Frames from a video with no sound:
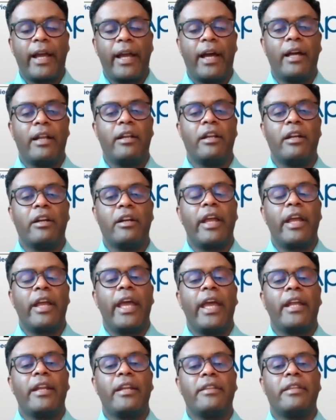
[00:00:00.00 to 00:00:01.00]
I can learn
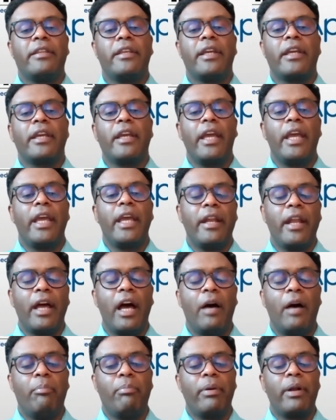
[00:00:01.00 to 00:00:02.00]
anything and
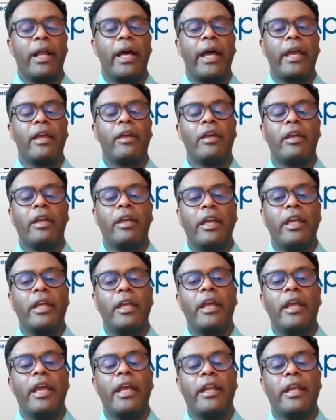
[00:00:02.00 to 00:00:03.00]
apply
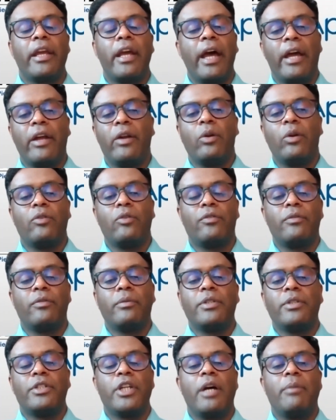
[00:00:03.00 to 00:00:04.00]
in any kind of
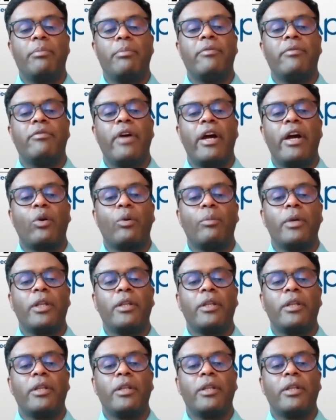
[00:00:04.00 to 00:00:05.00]
job
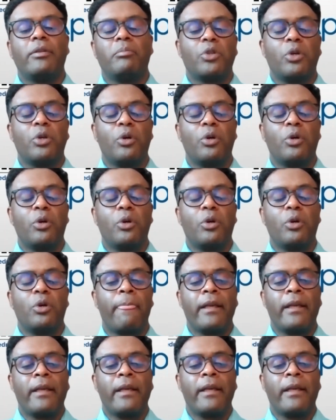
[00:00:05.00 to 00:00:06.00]
environment.
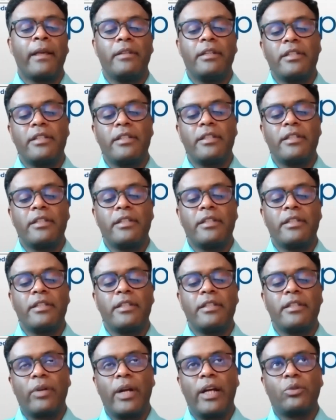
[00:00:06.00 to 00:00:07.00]
So
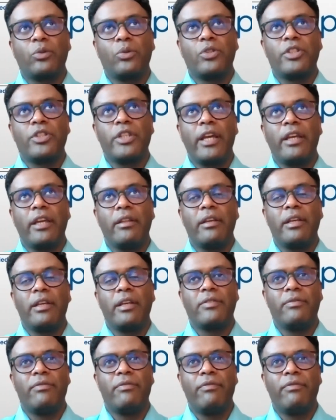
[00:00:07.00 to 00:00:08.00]
that's why I try to
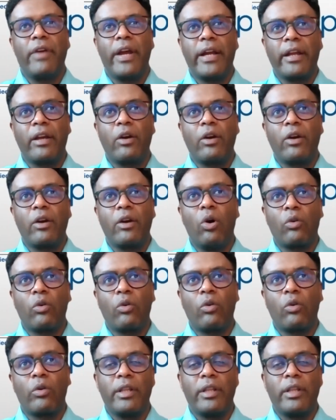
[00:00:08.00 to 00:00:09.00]
say it's very
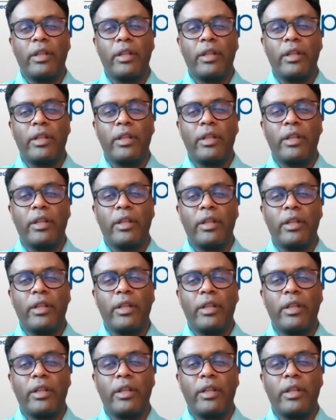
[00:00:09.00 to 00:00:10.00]
concrete. I try to
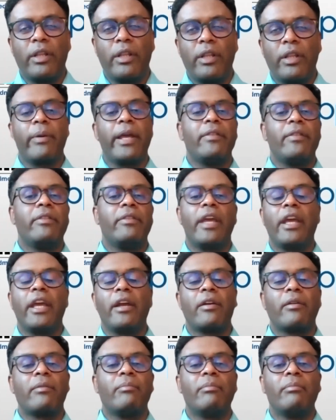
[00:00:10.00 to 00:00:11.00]
take classes
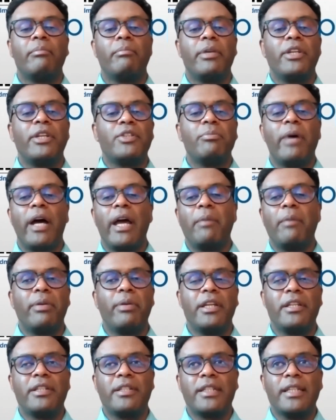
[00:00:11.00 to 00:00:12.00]
here and there,
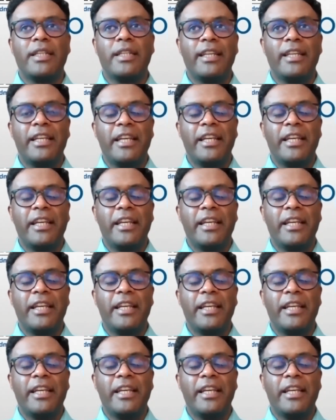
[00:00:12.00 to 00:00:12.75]
piece by piece,